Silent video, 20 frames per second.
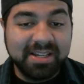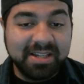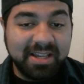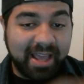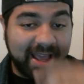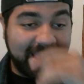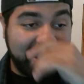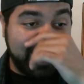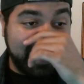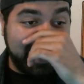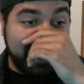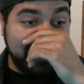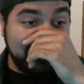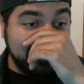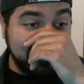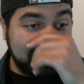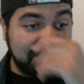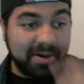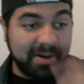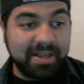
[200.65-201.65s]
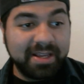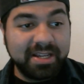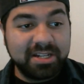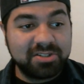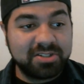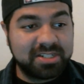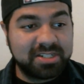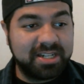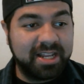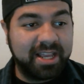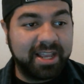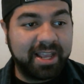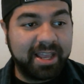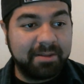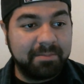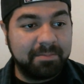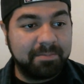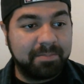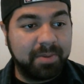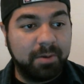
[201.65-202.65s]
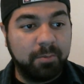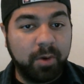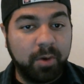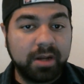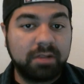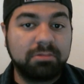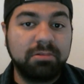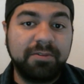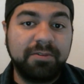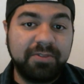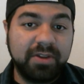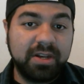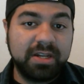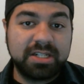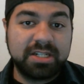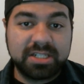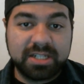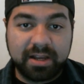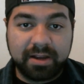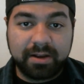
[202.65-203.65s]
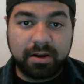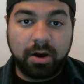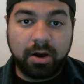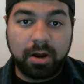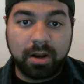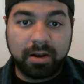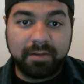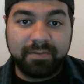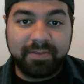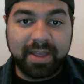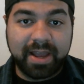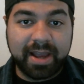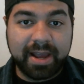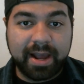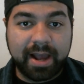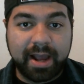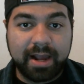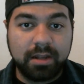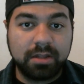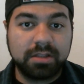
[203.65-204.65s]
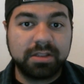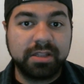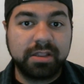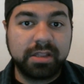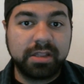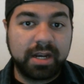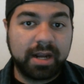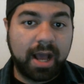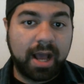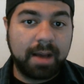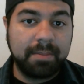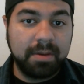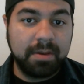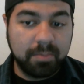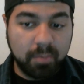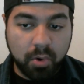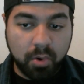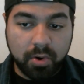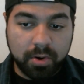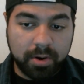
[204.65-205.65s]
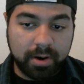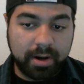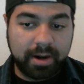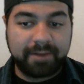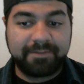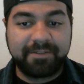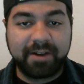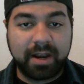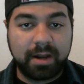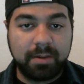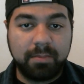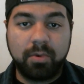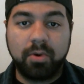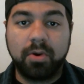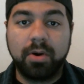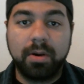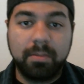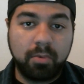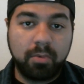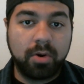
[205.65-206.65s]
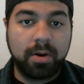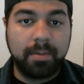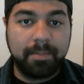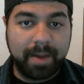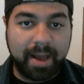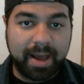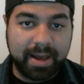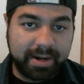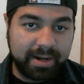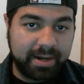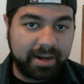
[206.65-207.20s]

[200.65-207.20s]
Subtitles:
And it was pretty interesting. But once we finished all of that, I looked into the hobby more, and I found out more and more about it.